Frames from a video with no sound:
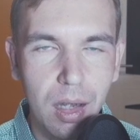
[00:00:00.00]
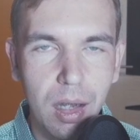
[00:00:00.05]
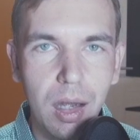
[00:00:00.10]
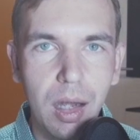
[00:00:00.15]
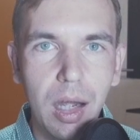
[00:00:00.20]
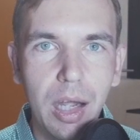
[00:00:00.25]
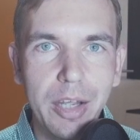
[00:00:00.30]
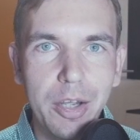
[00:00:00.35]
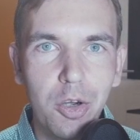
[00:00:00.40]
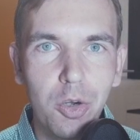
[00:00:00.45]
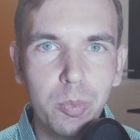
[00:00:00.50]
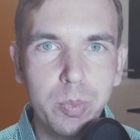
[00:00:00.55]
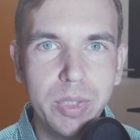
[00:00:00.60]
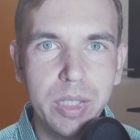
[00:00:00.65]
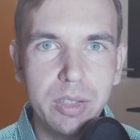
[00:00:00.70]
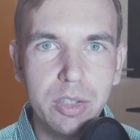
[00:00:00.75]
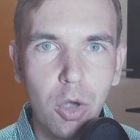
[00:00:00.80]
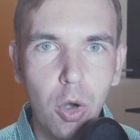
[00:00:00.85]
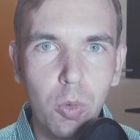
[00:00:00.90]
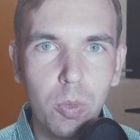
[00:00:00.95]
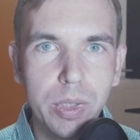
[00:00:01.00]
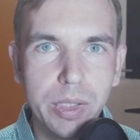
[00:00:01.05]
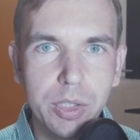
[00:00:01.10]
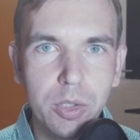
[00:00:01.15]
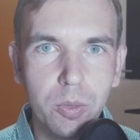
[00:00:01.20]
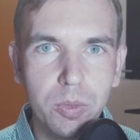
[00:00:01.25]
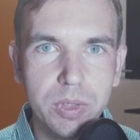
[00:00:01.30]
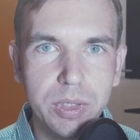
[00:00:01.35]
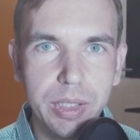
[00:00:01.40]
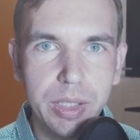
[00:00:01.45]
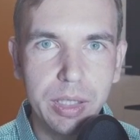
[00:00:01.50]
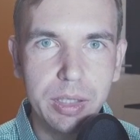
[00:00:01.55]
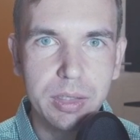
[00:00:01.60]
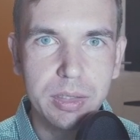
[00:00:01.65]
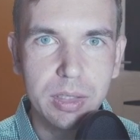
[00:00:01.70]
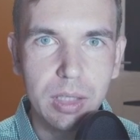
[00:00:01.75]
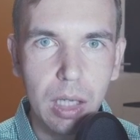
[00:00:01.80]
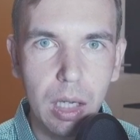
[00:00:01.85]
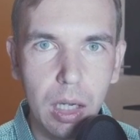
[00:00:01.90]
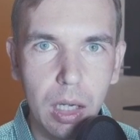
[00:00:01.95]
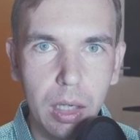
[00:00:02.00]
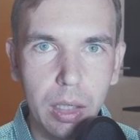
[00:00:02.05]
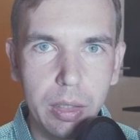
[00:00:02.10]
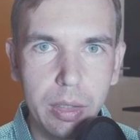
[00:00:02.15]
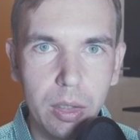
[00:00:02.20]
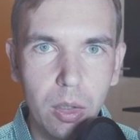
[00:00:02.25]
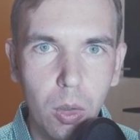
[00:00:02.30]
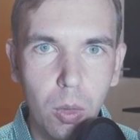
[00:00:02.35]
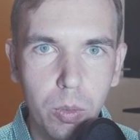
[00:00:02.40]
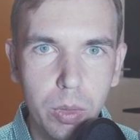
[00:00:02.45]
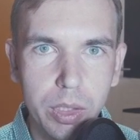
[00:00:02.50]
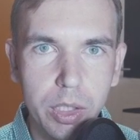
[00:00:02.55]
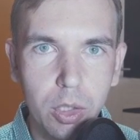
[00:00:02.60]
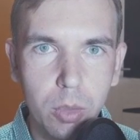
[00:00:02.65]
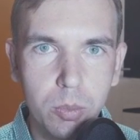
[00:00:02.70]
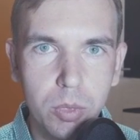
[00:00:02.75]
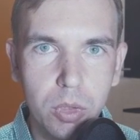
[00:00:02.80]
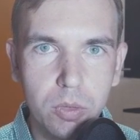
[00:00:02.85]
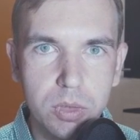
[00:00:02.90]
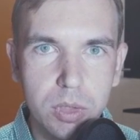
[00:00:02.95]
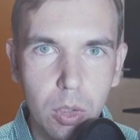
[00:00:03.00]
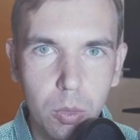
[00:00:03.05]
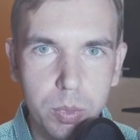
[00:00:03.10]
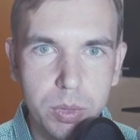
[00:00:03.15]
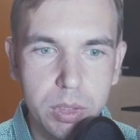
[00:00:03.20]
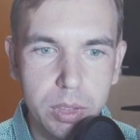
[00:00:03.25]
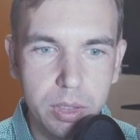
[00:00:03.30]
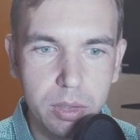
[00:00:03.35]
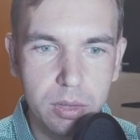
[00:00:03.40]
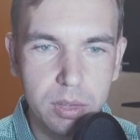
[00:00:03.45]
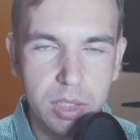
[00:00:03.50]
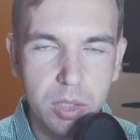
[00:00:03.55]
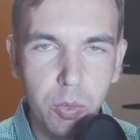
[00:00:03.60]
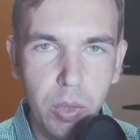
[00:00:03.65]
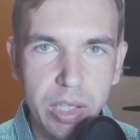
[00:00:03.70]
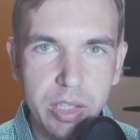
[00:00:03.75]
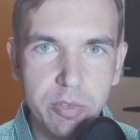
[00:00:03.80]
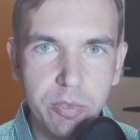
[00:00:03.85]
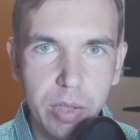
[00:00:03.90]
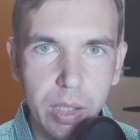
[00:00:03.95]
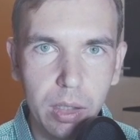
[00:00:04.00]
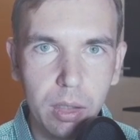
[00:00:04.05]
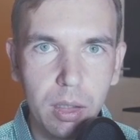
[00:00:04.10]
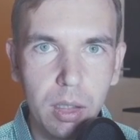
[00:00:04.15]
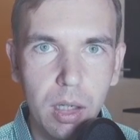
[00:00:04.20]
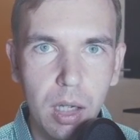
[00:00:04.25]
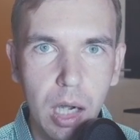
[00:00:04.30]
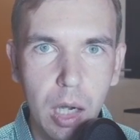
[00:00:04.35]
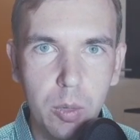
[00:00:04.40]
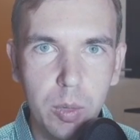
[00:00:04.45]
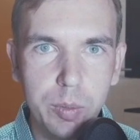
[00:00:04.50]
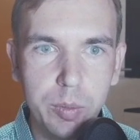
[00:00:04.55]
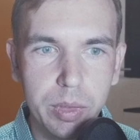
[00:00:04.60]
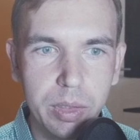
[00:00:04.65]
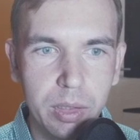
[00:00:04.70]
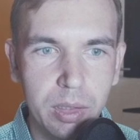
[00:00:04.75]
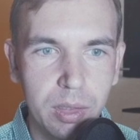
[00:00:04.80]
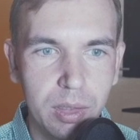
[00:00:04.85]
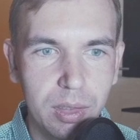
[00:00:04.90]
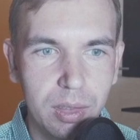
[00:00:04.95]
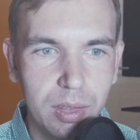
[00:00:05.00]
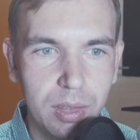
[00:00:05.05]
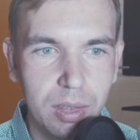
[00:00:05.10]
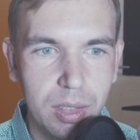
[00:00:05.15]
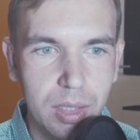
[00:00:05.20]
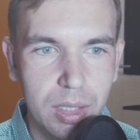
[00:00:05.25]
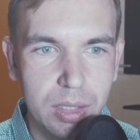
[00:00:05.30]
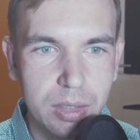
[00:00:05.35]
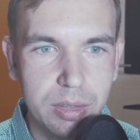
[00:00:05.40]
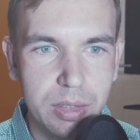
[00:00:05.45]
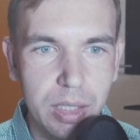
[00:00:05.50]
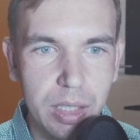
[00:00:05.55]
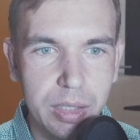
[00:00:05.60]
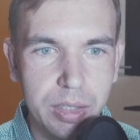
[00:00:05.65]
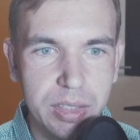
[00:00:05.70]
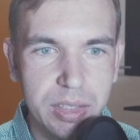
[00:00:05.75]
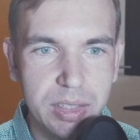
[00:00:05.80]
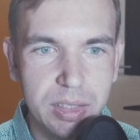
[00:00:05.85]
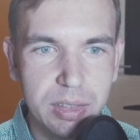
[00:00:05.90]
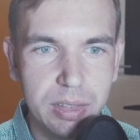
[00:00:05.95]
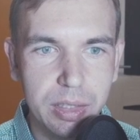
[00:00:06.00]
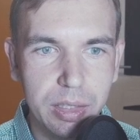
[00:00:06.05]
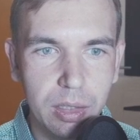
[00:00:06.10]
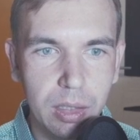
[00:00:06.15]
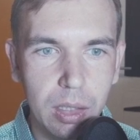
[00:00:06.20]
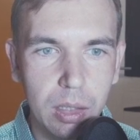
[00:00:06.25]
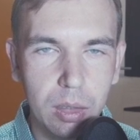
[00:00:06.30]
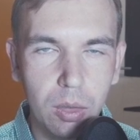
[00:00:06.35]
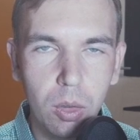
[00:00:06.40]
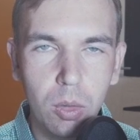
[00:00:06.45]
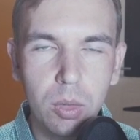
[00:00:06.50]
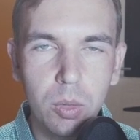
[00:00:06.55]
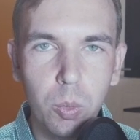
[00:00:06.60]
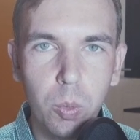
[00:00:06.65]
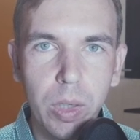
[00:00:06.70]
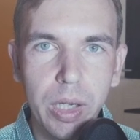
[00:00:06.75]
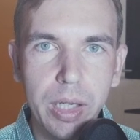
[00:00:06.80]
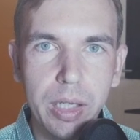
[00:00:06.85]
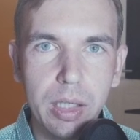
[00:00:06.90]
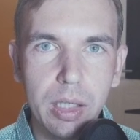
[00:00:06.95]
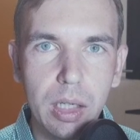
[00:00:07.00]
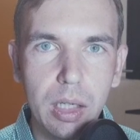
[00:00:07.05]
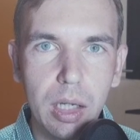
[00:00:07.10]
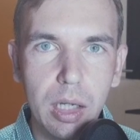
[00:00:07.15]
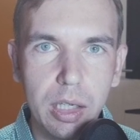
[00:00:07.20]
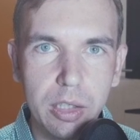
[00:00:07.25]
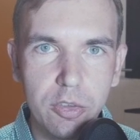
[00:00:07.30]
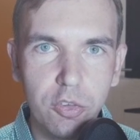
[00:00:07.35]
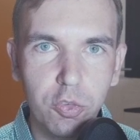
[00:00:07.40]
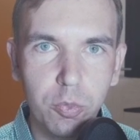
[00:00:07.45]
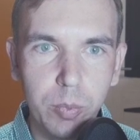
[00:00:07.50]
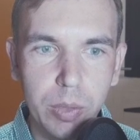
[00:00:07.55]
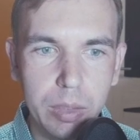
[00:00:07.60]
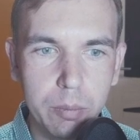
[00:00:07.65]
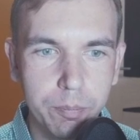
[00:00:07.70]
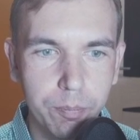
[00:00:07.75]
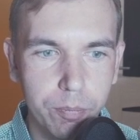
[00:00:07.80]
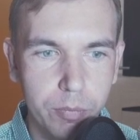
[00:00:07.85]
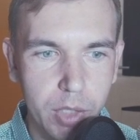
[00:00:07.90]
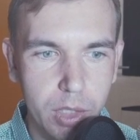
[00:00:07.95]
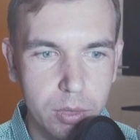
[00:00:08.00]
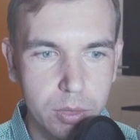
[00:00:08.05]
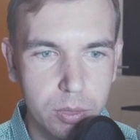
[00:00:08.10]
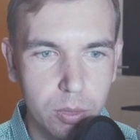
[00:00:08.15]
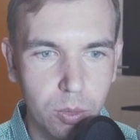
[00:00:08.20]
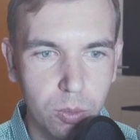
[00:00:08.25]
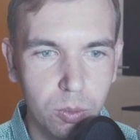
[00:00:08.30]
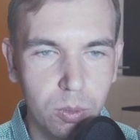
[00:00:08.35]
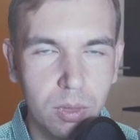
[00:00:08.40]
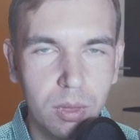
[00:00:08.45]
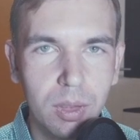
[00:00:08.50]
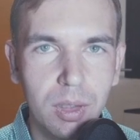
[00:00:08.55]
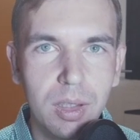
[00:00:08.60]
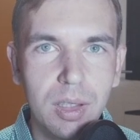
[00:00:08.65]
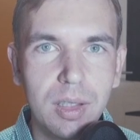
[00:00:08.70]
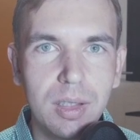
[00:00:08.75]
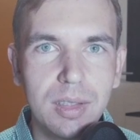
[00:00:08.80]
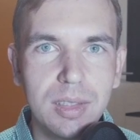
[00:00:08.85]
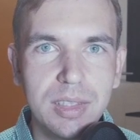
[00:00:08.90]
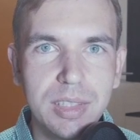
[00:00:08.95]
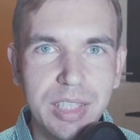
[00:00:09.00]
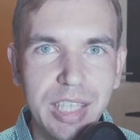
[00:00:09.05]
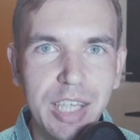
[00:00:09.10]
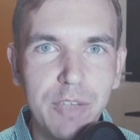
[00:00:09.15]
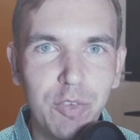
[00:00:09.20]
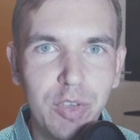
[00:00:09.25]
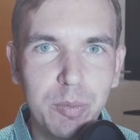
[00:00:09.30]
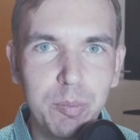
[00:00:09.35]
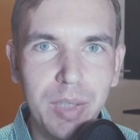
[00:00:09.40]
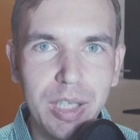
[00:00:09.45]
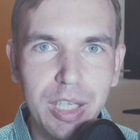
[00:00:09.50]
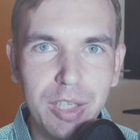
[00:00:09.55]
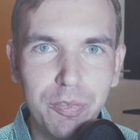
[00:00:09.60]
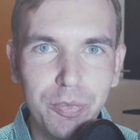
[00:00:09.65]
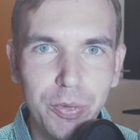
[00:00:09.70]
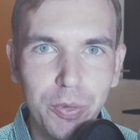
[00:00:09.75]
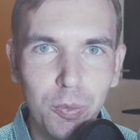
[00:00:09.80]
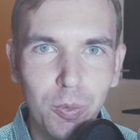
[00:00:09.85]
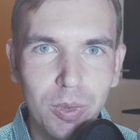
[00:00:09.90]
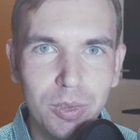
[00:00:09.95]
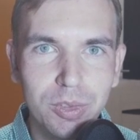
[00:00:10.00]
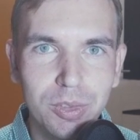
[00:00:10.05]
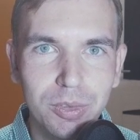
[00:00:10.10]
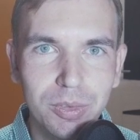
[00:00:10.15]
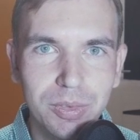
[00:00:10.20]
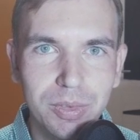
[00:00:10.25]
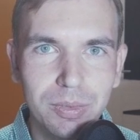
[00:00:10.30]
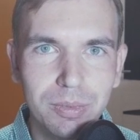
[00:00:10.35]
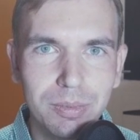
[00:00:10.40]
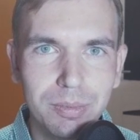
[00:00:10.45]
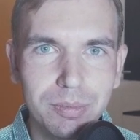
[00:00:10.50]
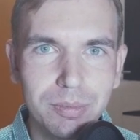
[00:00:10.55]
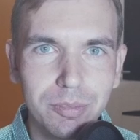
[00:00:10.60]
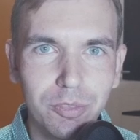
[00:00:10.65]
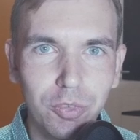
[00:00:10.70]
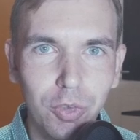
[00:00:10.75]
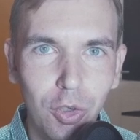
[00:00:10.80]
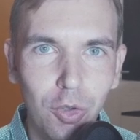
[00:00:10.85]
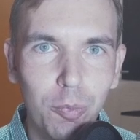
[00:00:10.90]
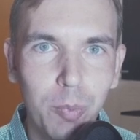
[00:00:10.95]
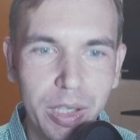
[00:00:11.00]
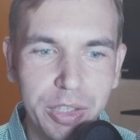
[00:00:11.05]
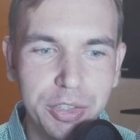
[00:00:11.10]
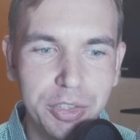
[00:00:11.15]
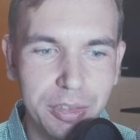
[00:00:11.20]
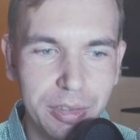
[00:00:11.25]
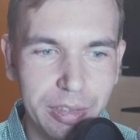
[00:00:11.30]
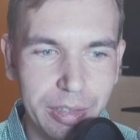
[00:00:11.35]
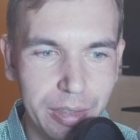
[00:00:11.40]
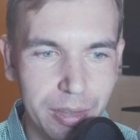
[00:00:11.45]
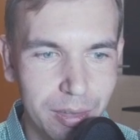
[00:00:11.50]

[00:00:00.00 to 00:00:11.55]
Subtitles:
I hope that over those years I overcome those obstacles quite well. However, there is still a long way ahead of me. So stick with me if you want to follow my journey.